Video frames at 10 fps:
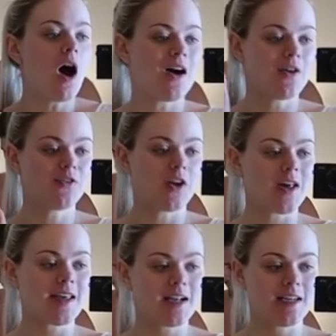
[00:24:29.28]
Our
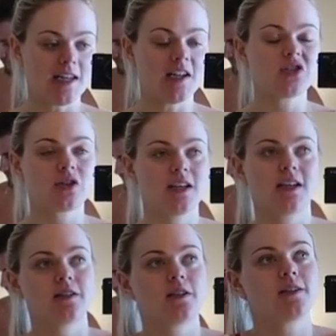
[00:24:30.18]
flight literally
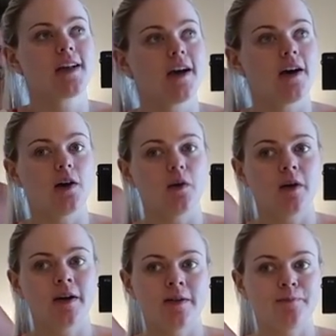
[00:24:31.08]
isn't till